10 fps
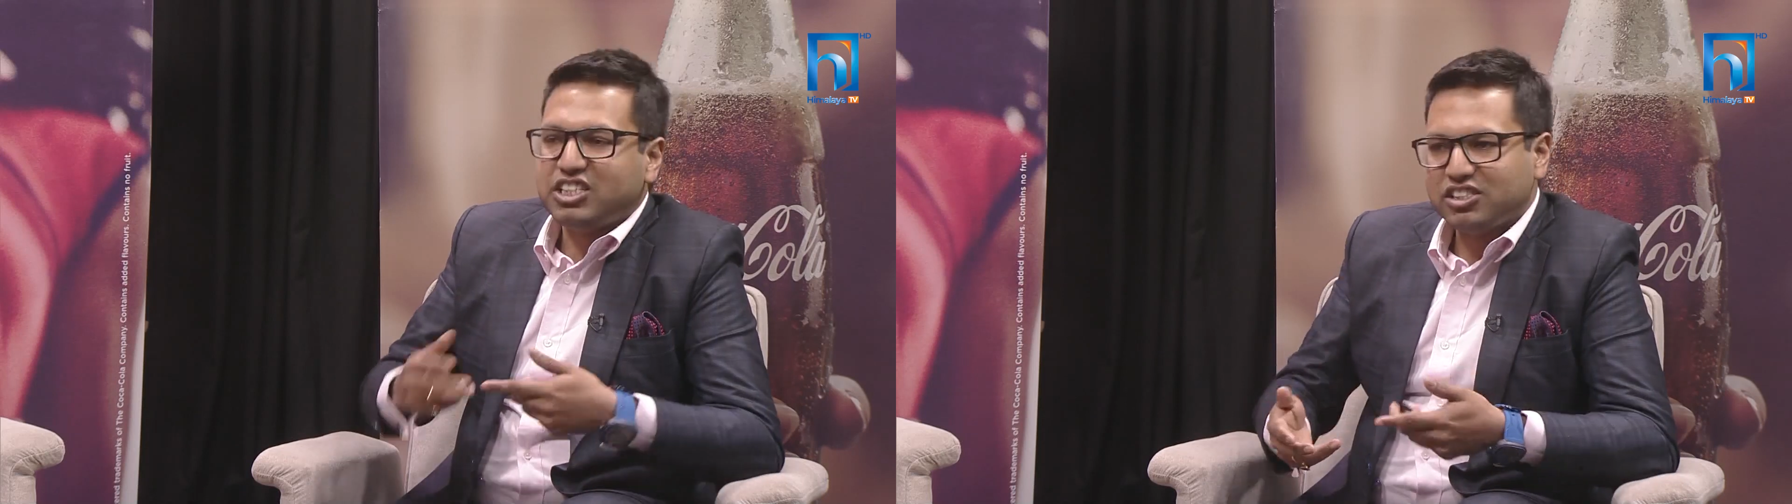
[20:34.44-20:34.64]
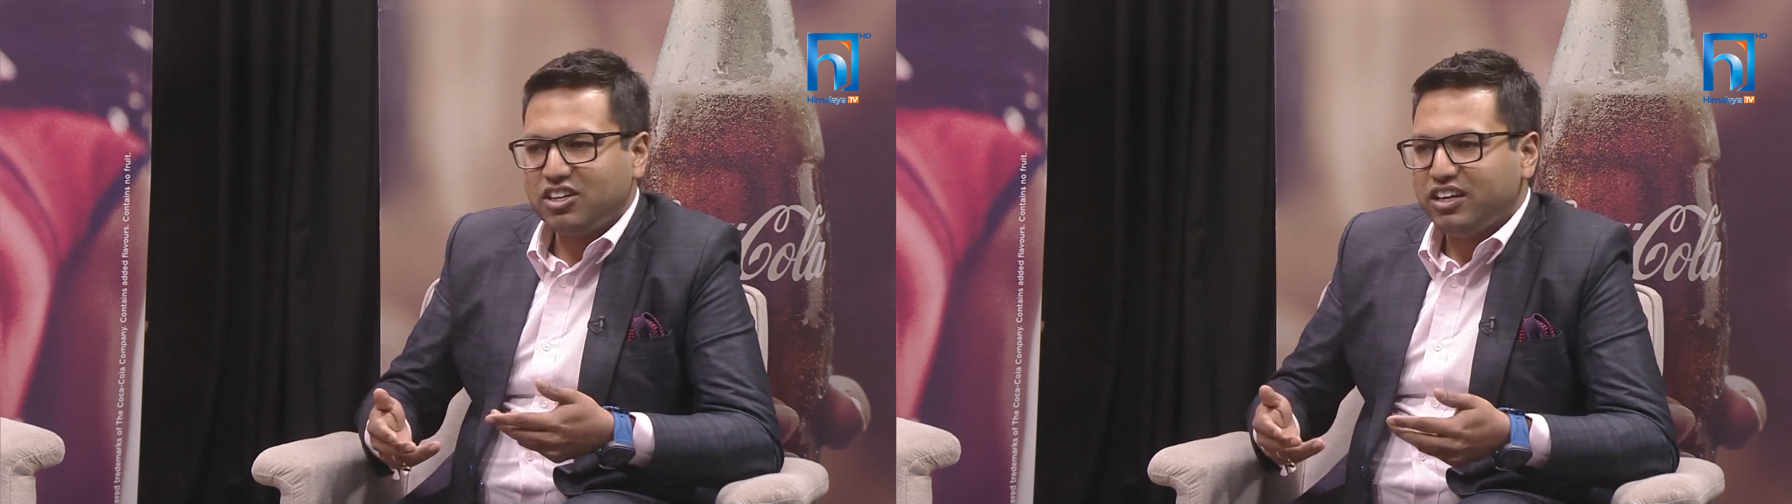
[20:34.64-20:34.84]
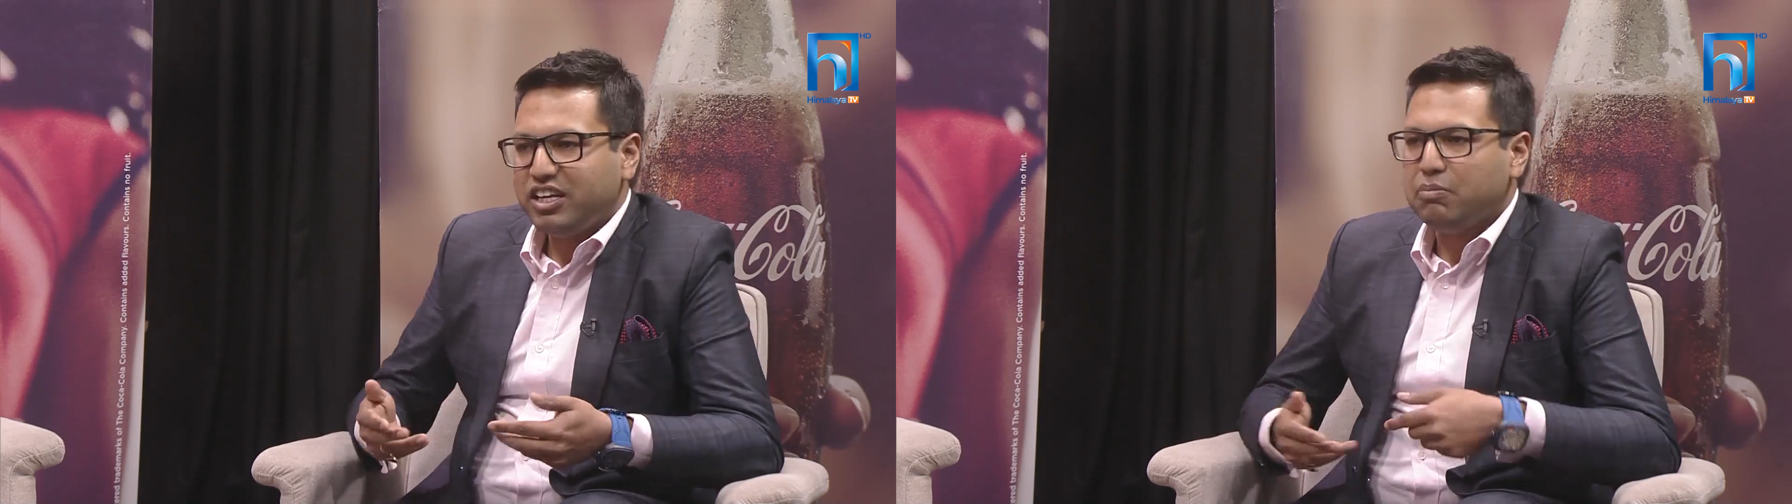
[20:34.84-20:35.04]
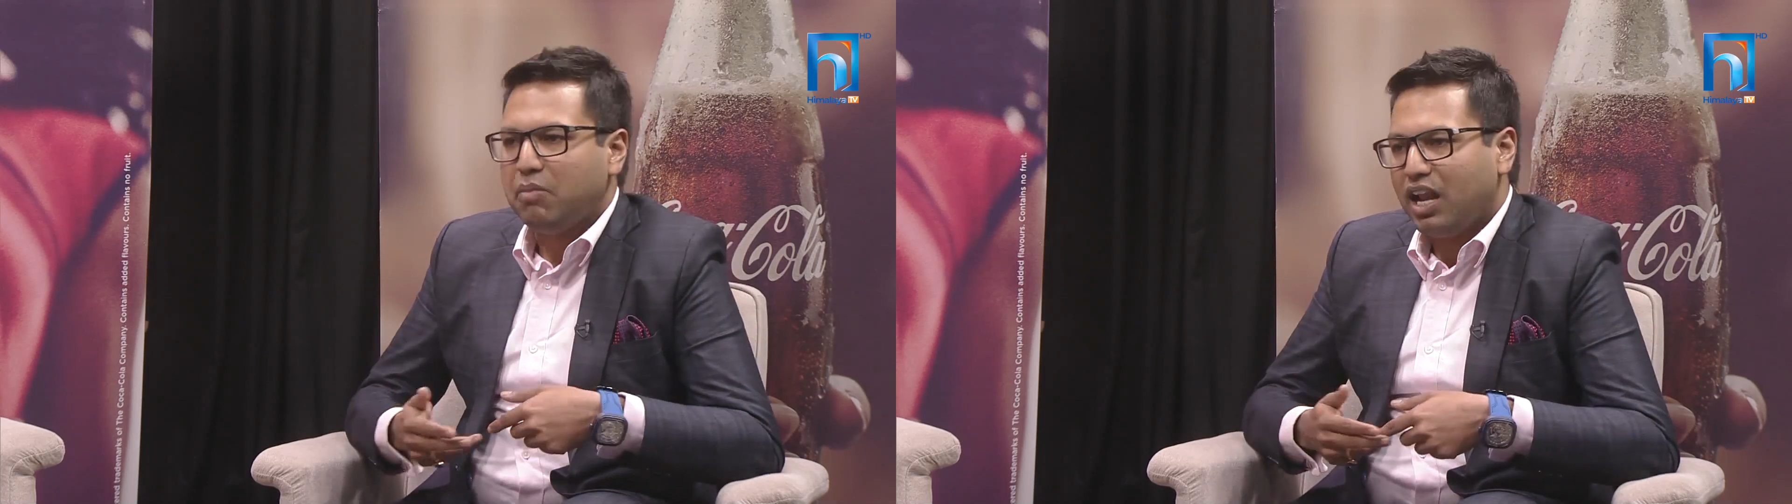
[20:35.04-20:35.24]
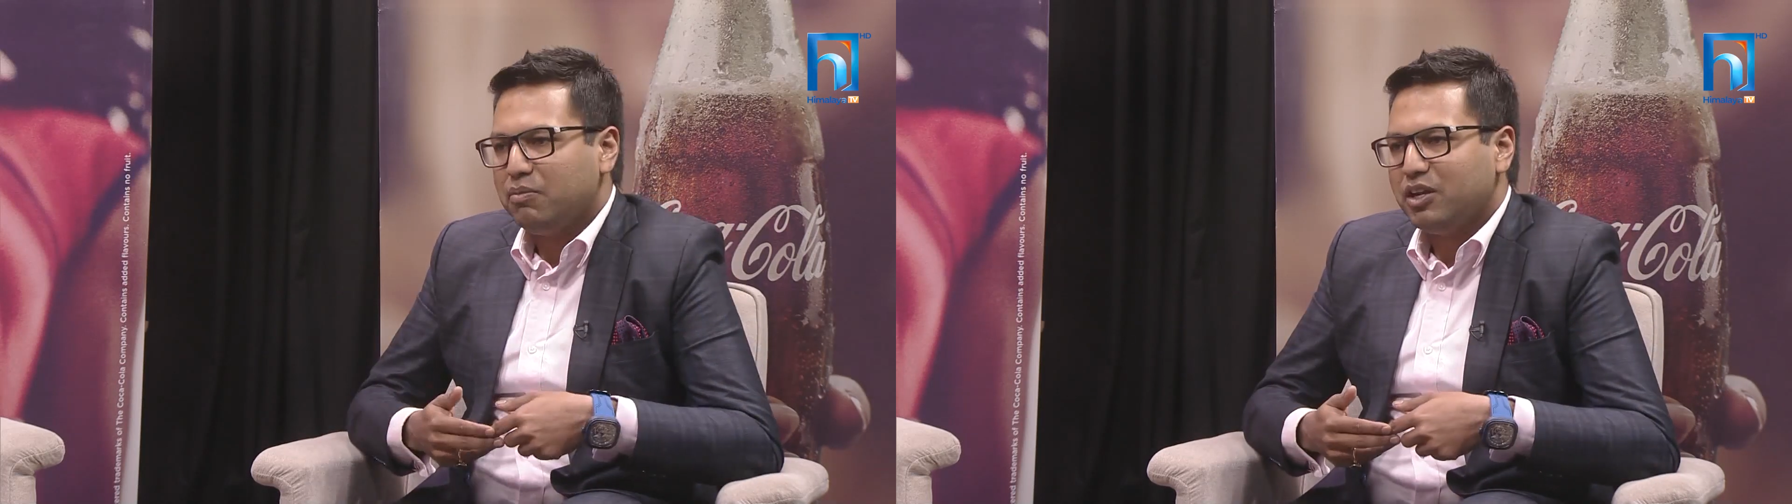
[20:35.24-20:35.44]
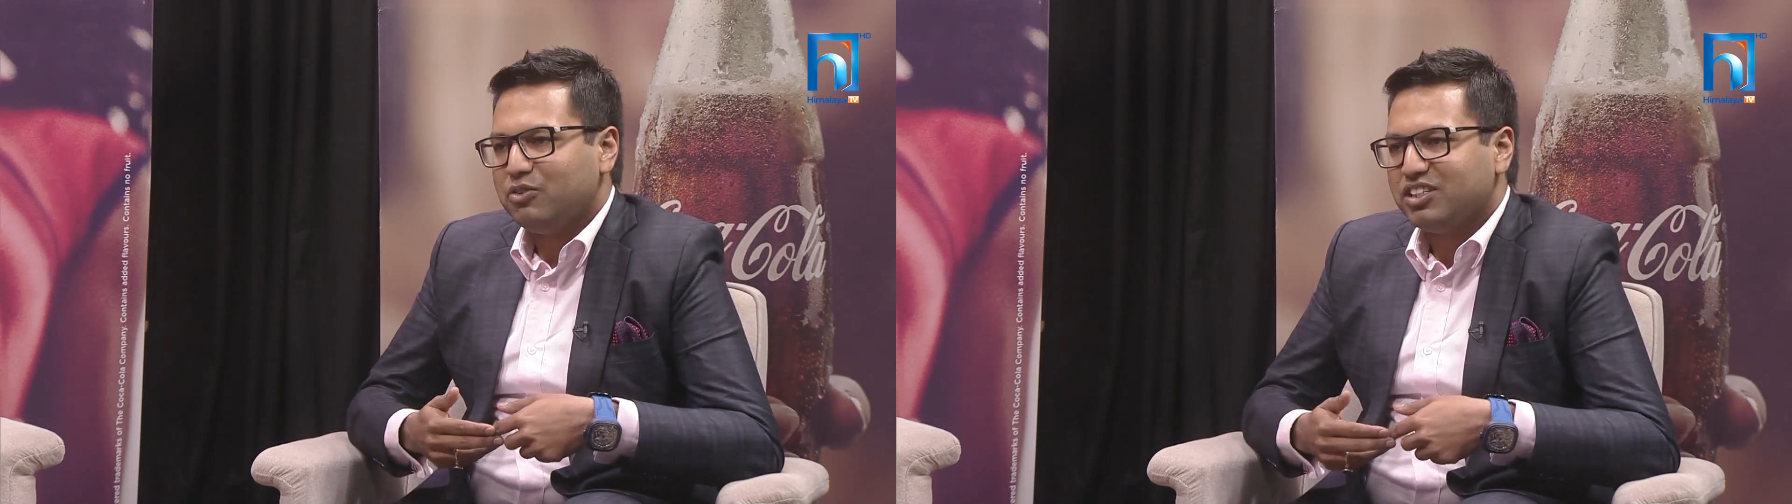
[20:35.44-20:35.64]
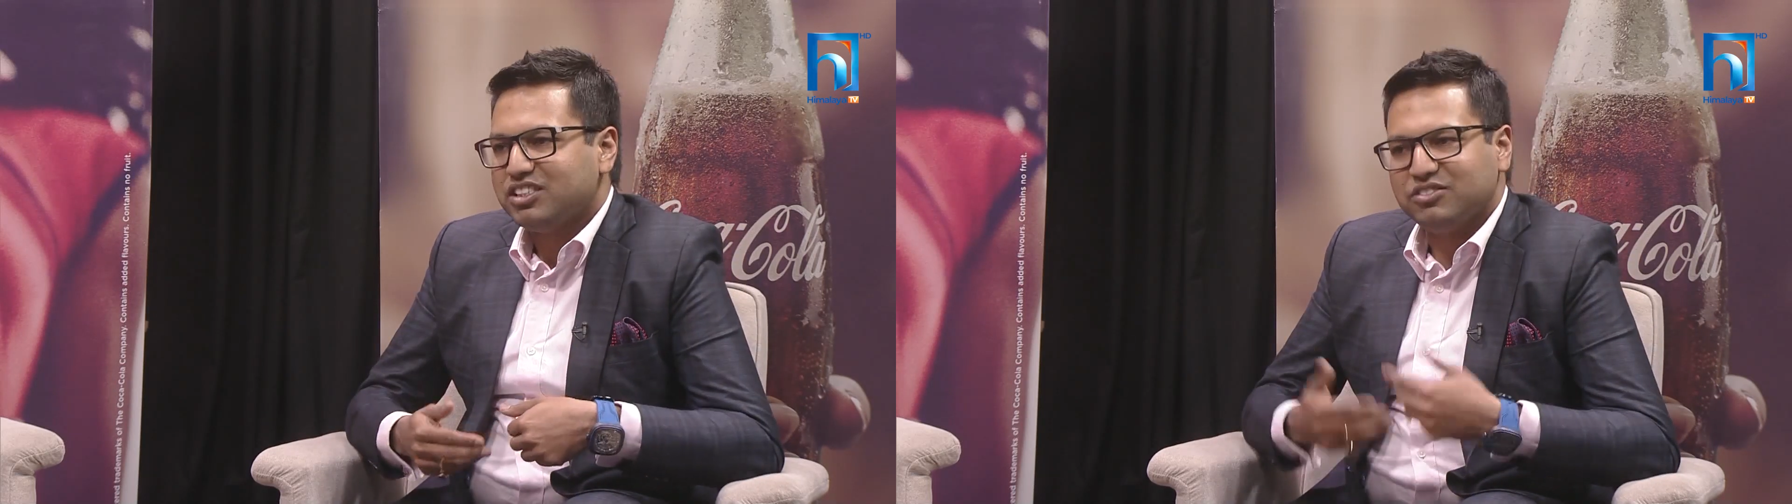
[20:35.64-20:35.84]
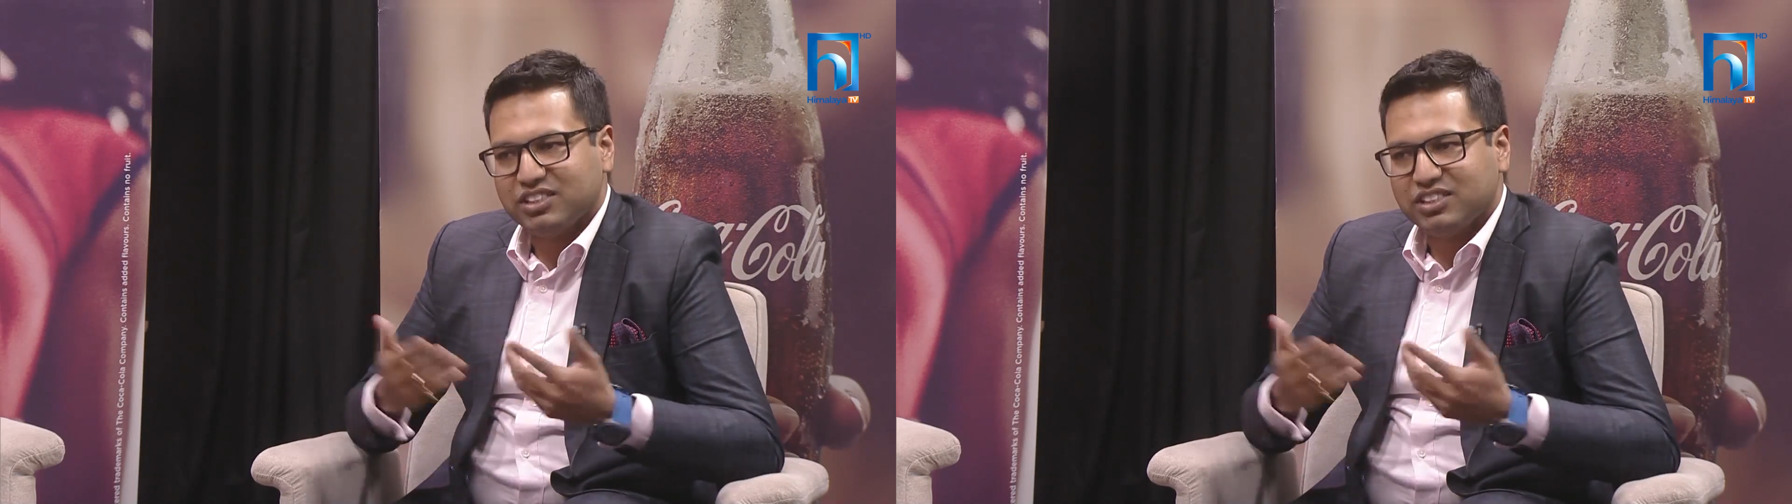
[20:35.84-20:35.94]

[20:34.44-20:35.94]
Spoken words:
We just got in Balmain watches,